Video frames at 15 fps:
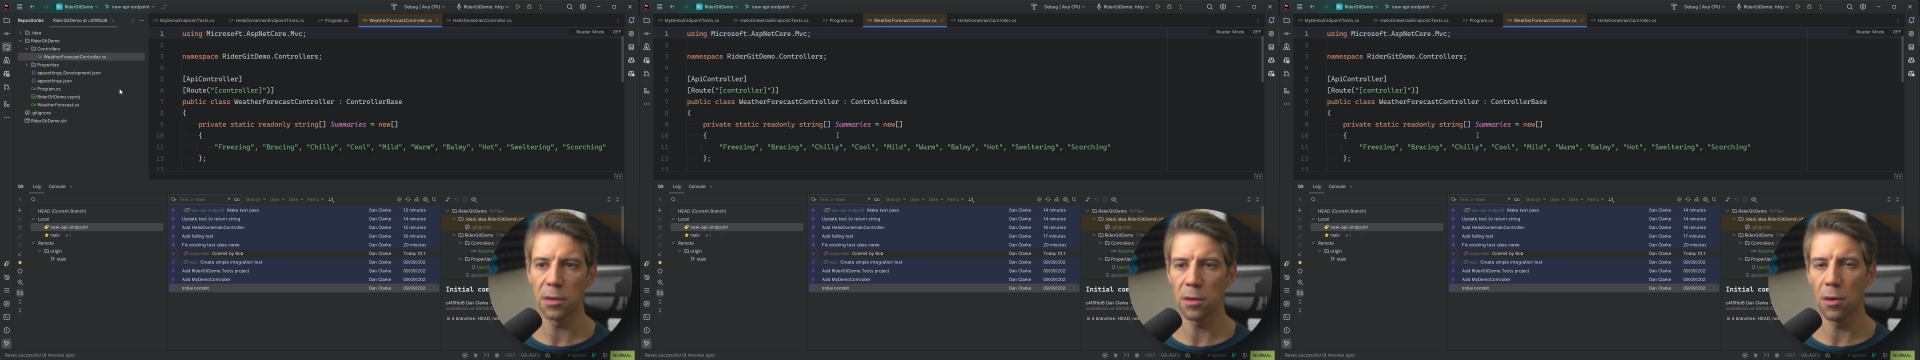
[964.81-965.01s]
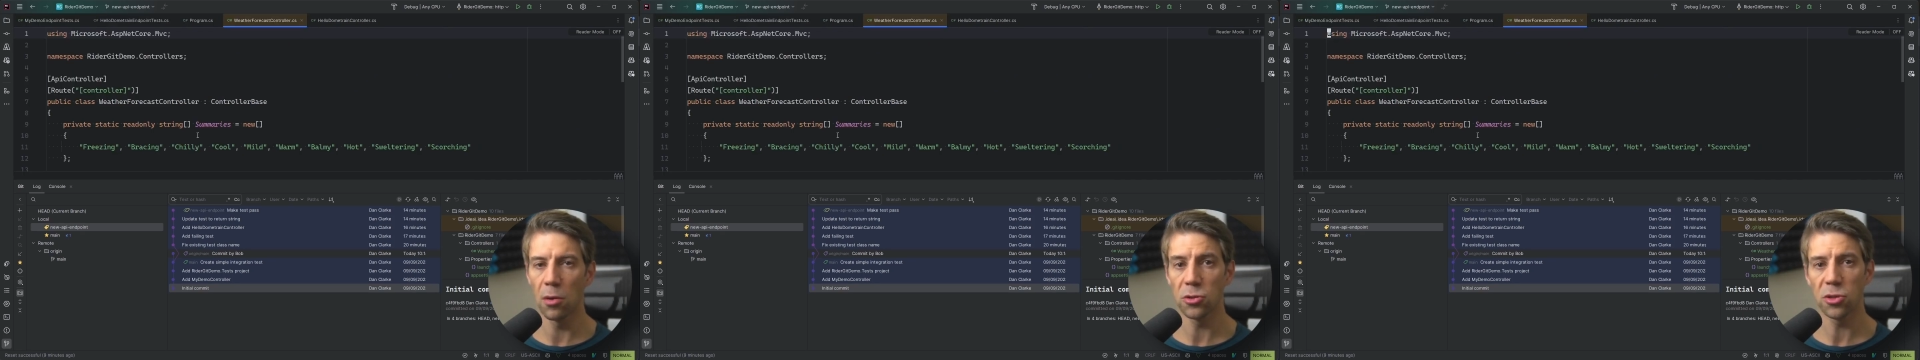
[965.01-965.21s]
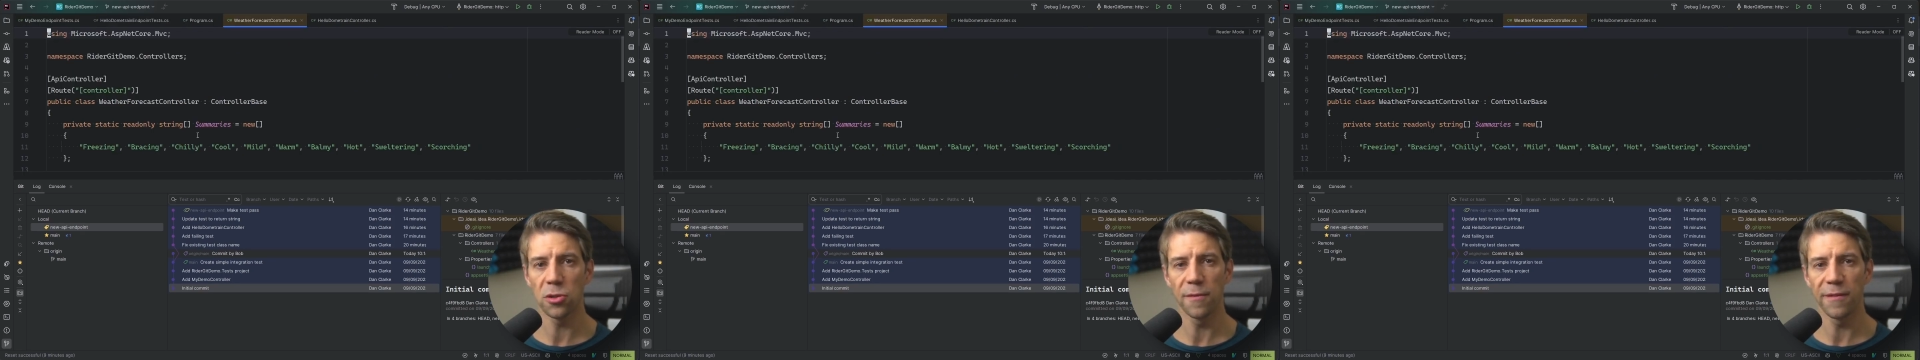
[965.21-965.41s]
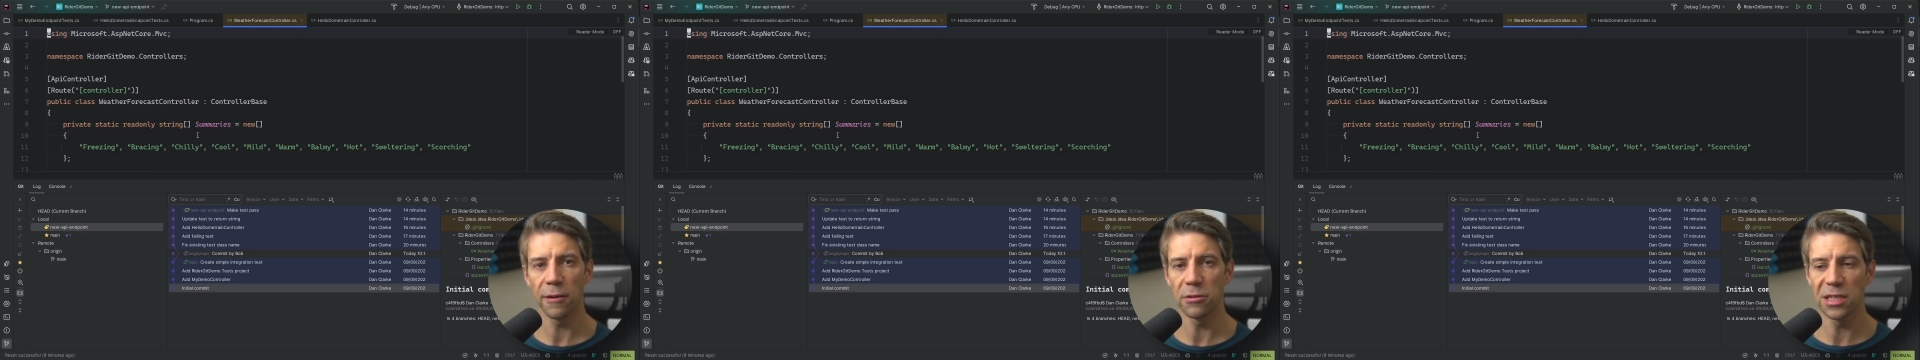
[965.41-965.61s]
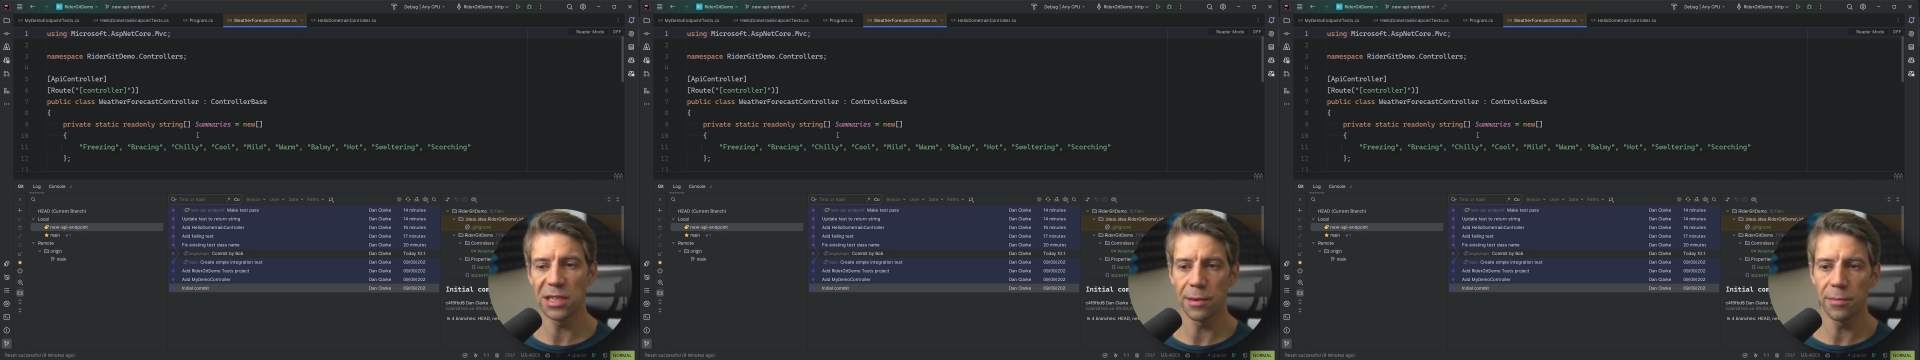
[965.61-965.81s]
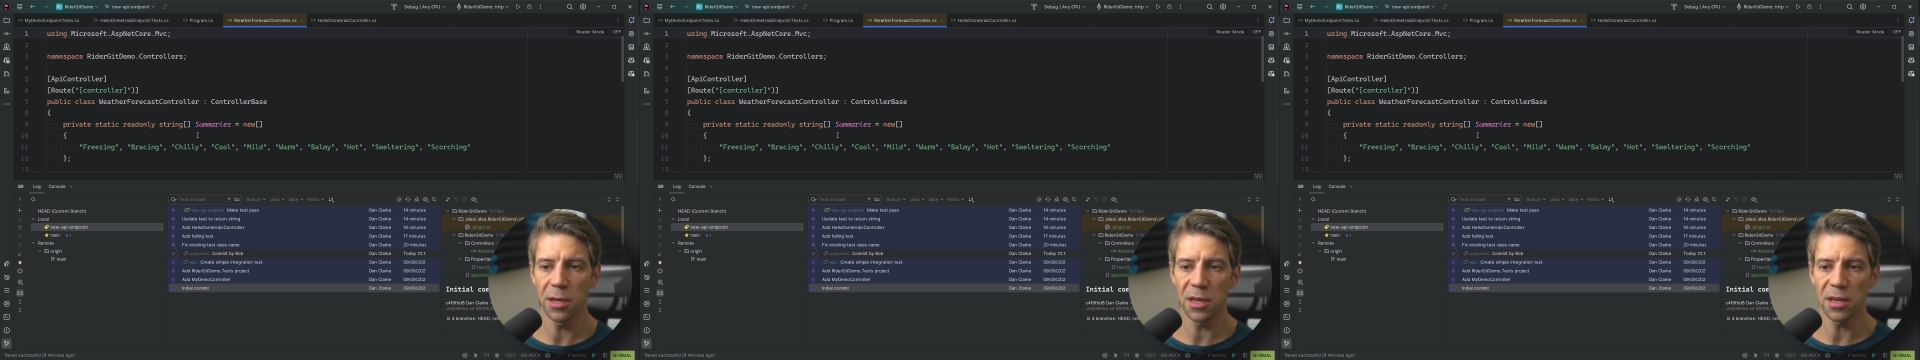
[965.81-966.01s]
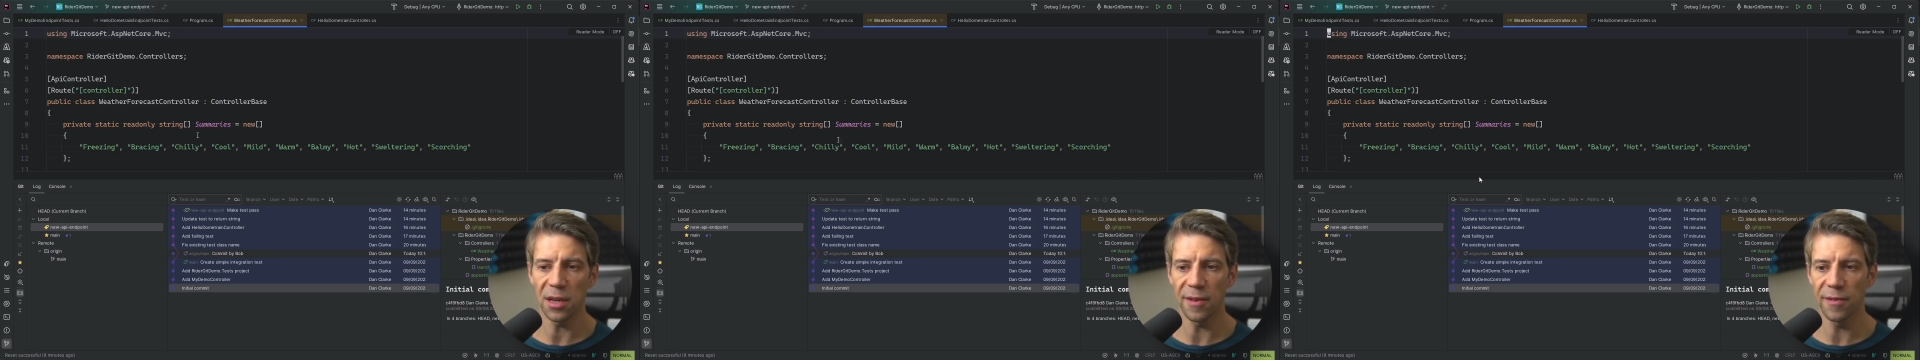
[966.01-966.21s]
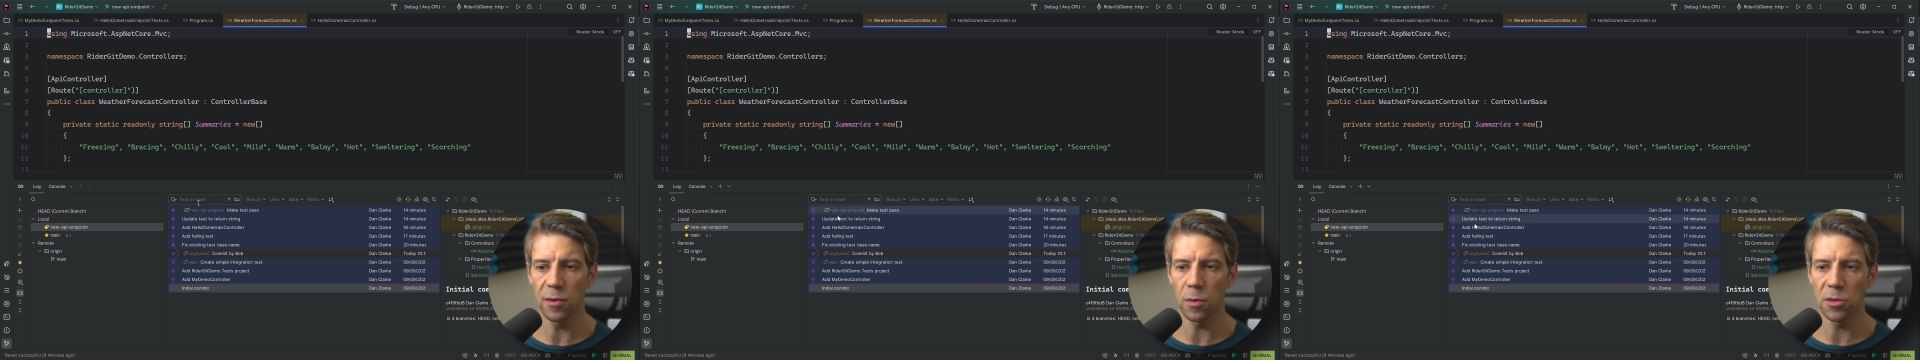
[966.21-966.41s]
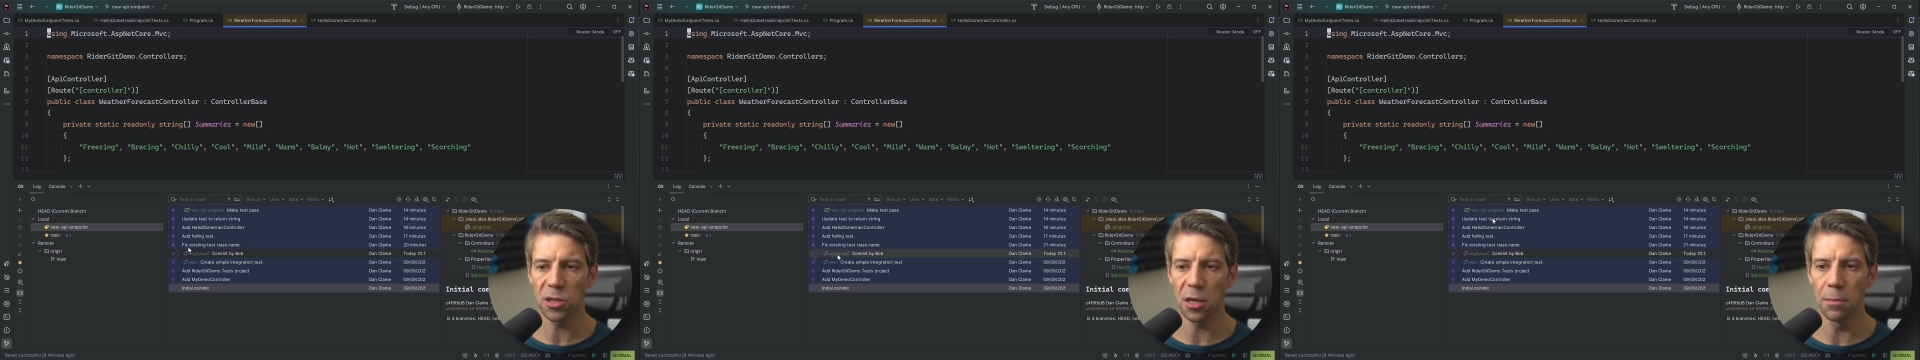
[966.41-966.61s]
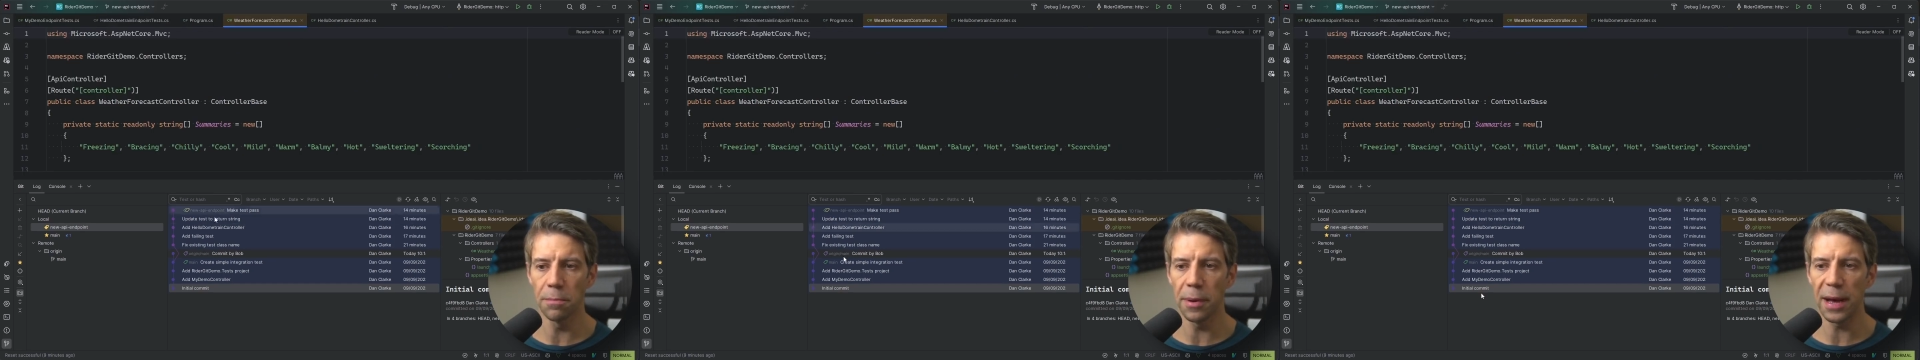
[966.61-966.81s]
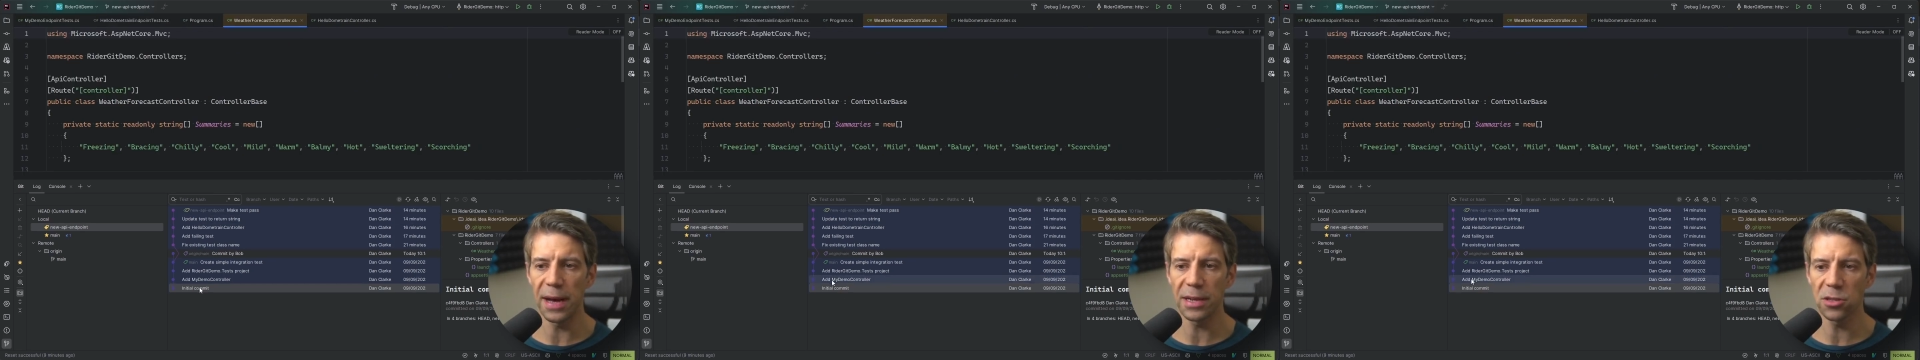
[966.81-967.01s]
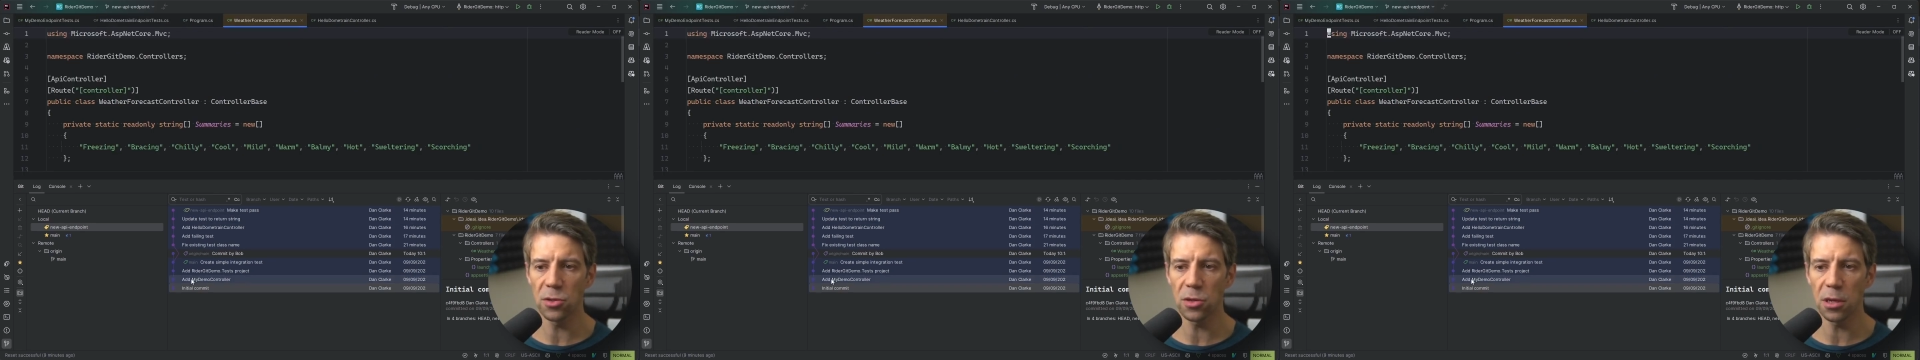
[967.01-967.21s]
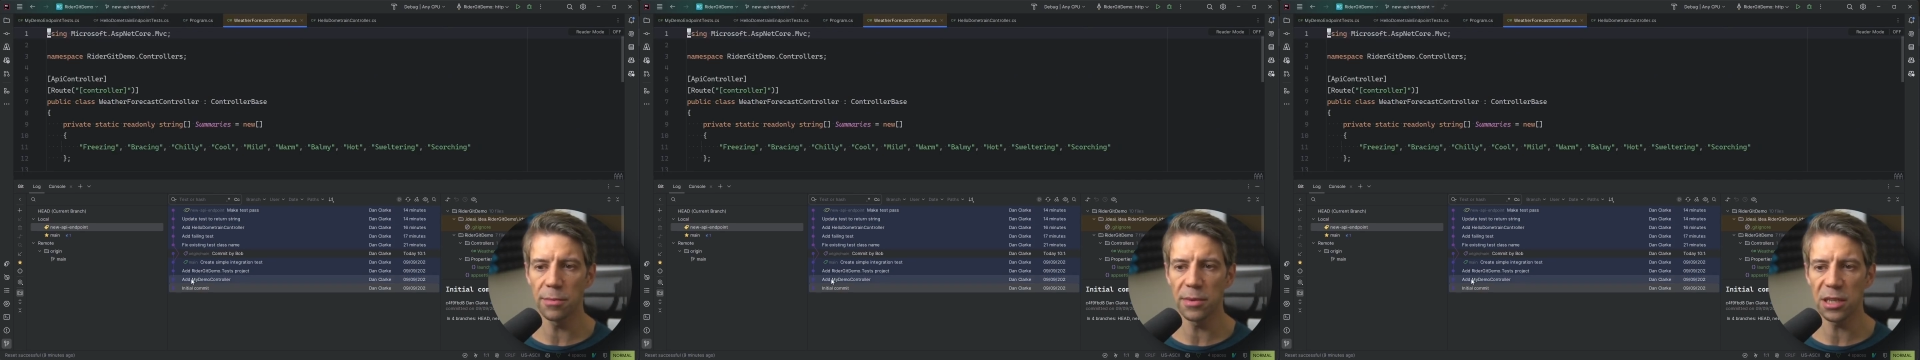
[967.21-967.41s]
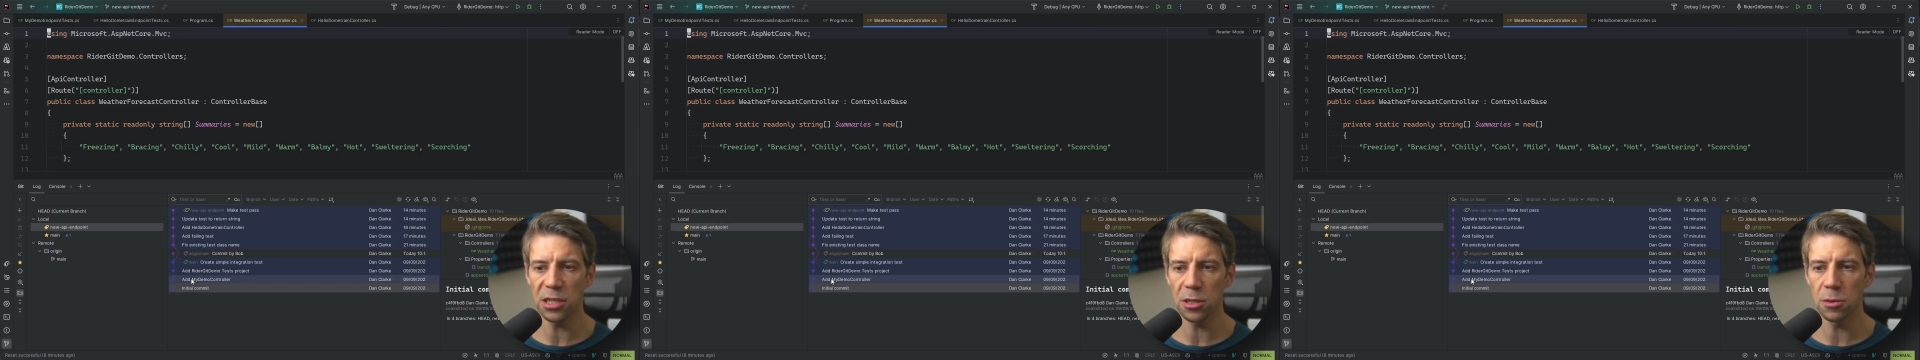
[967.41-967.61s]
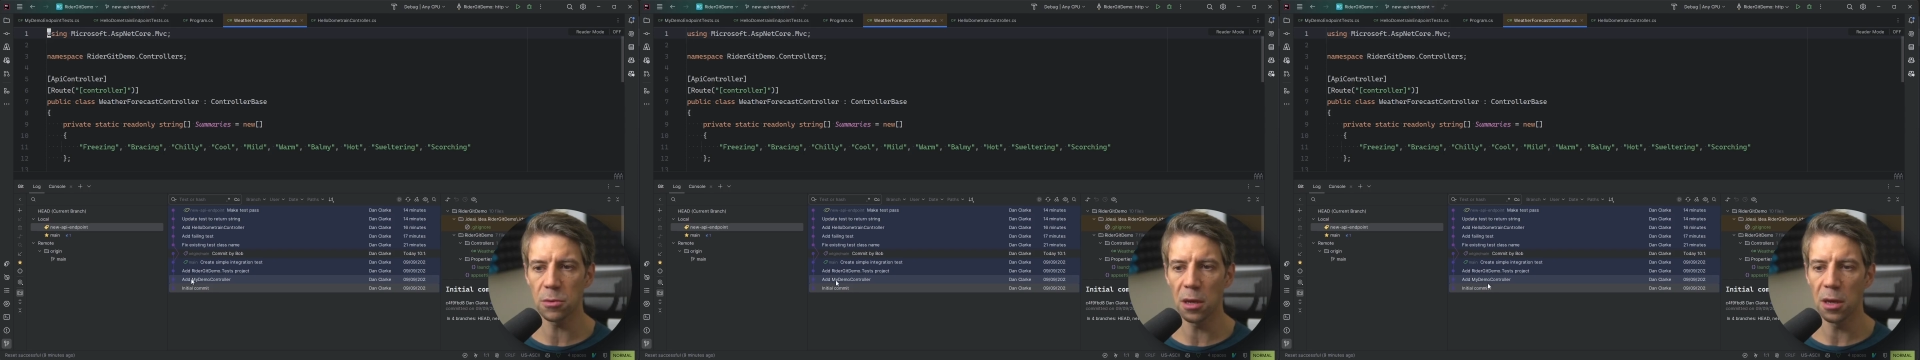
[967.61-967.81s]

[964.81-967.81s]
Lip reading: Also very similar, if you want to compare two commits,